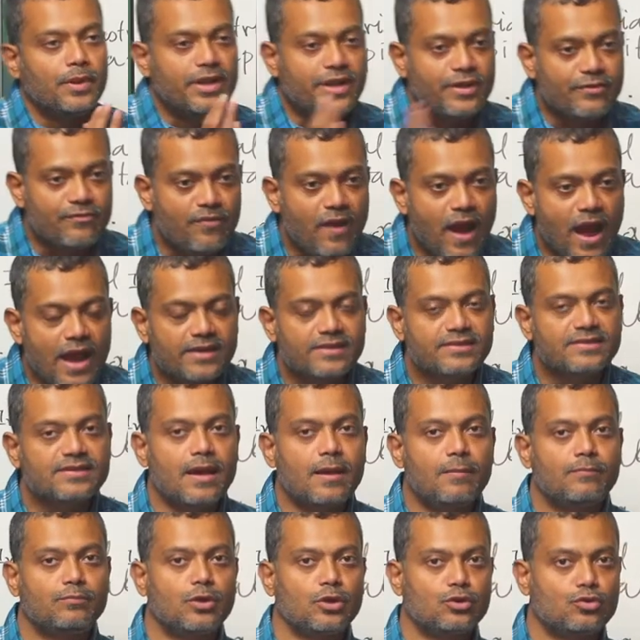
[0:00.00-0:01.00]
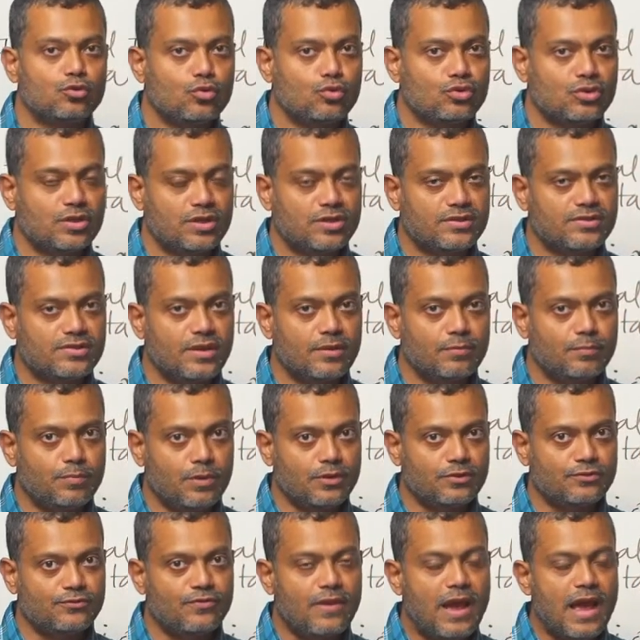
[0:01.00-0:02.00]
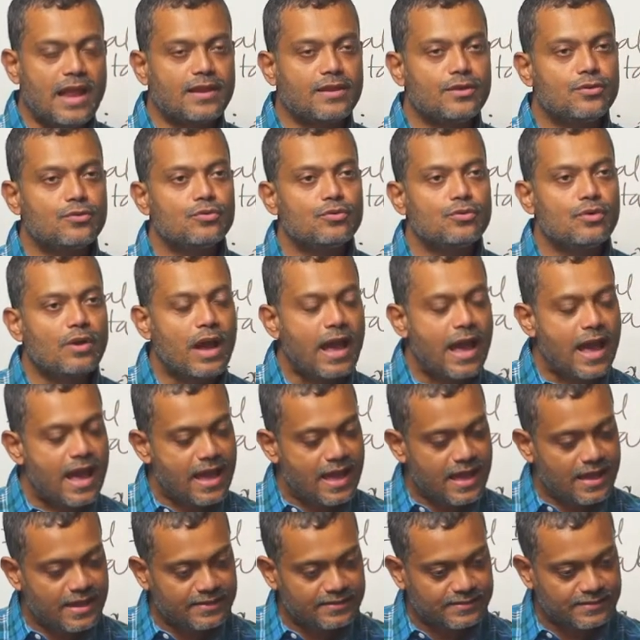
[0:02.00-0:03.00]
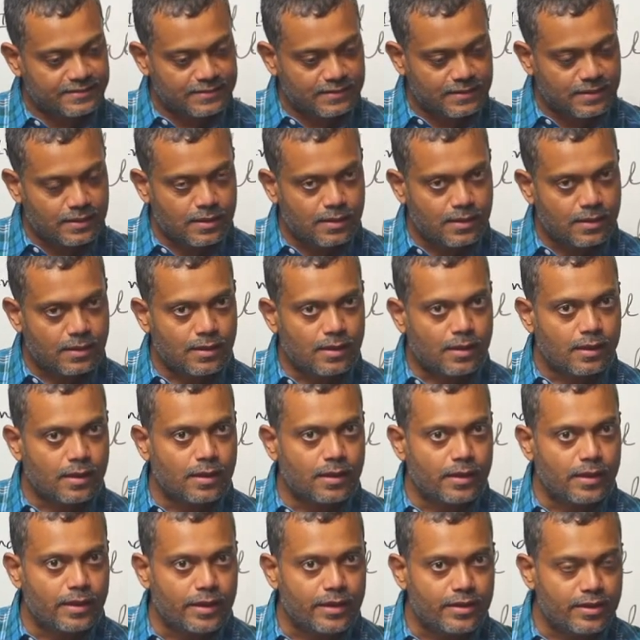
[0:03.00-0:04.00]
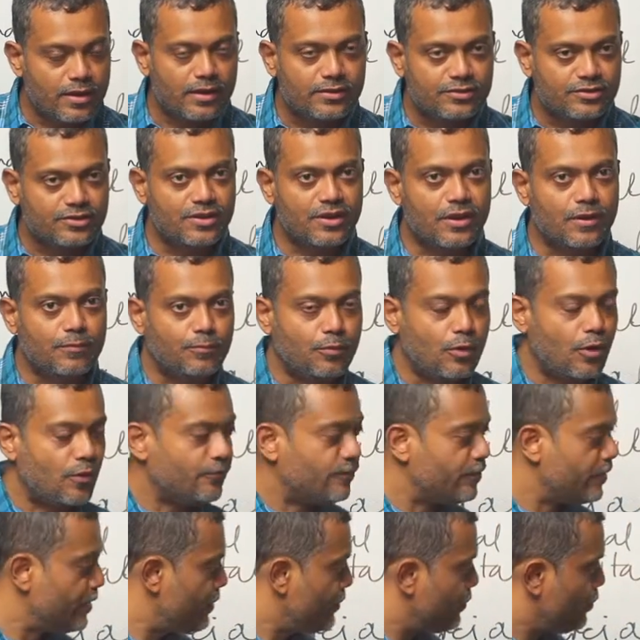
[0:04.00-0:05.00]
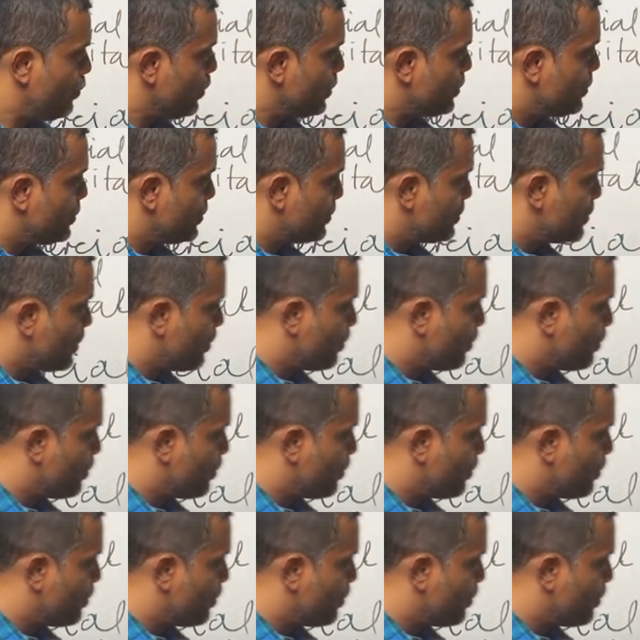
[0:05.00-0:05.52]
divides up the total surplus value as industrial profit which is